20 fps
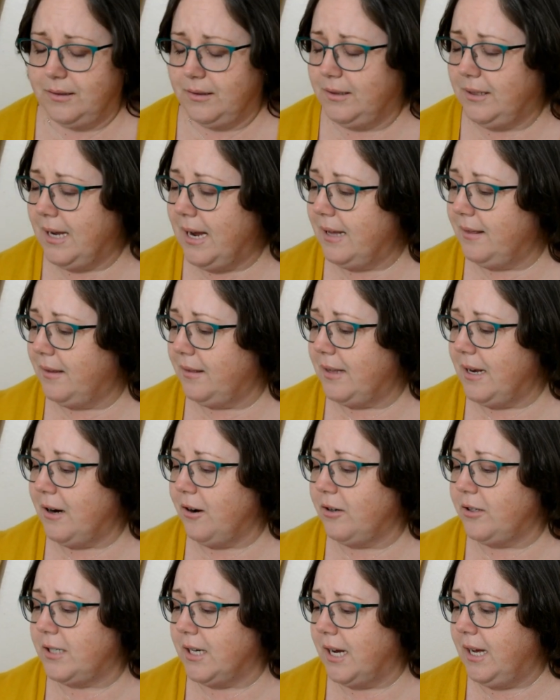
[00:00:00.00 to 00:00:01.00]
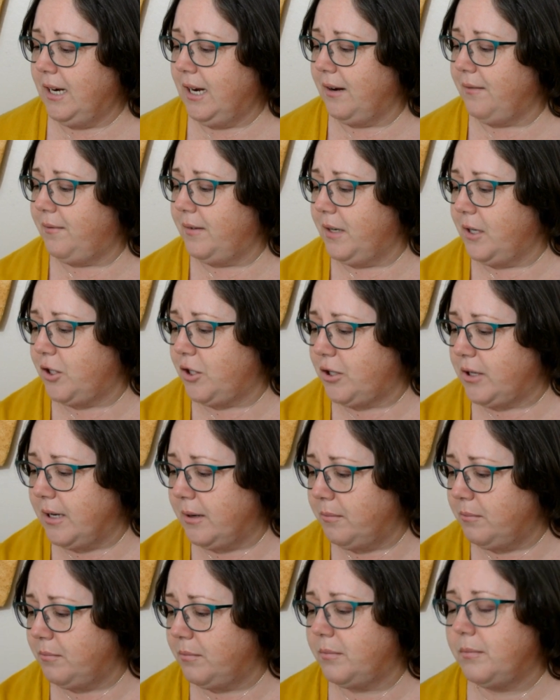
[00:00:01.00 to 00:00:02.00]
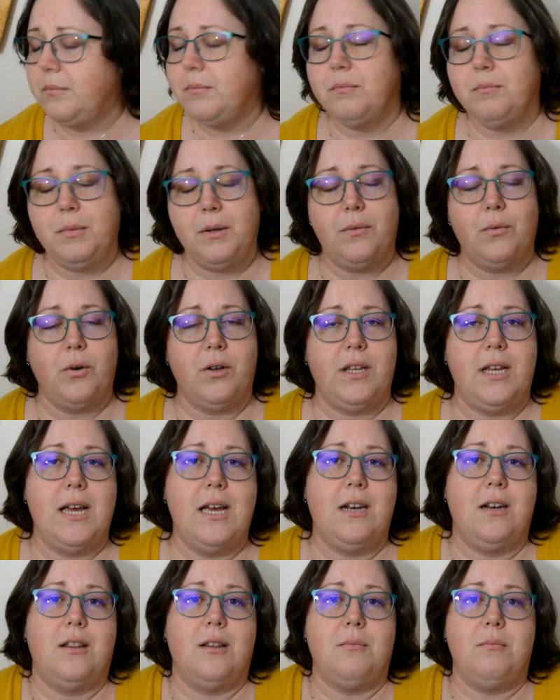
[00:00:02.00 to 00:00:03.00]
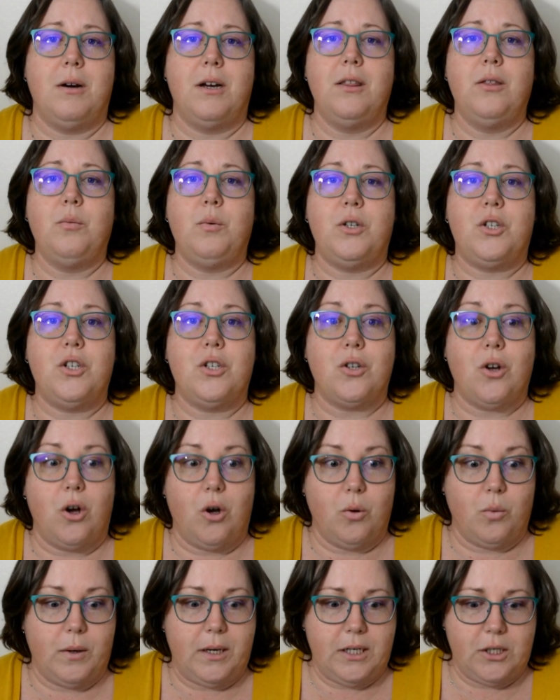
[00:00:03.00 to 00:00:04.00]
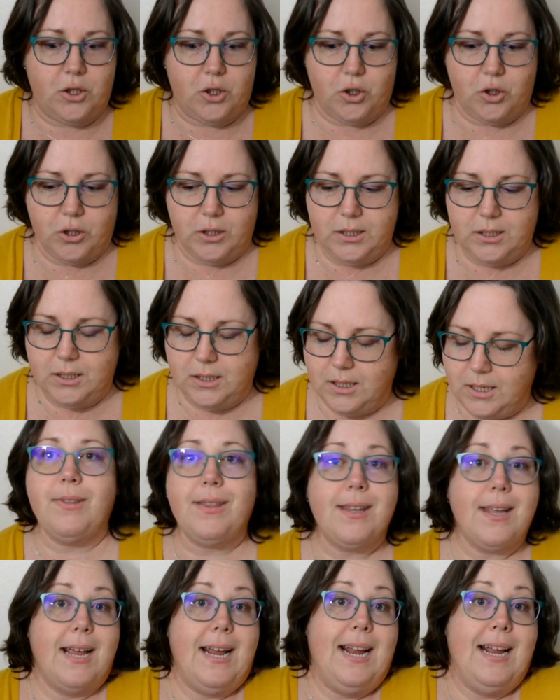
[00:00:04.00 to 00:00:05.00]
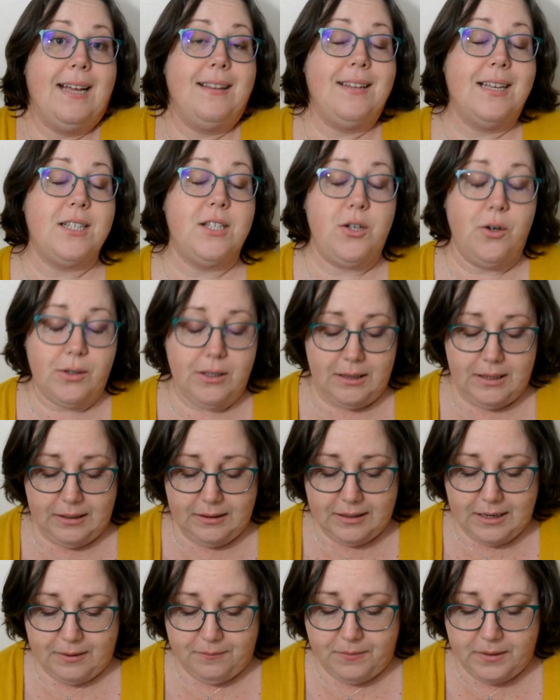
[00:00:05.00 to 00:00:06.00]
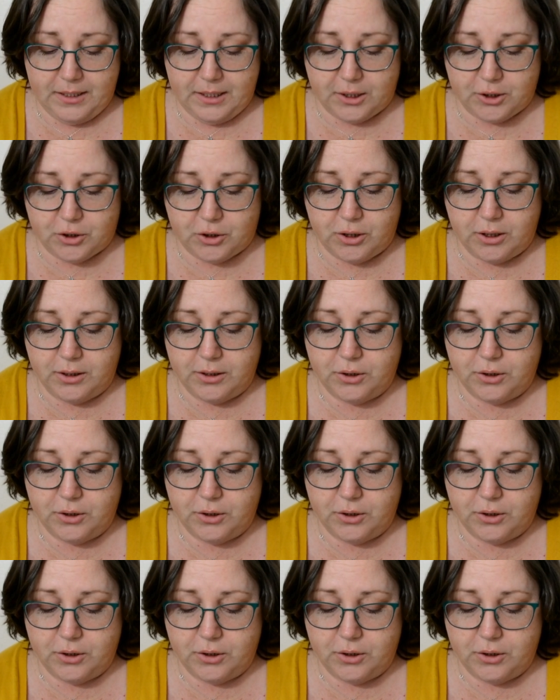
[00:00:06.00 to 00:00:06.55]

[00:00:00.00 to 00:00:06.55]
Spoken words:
Glad that they are done. I finished them before the end of the month, which is always good. And that's the only thing that I finished.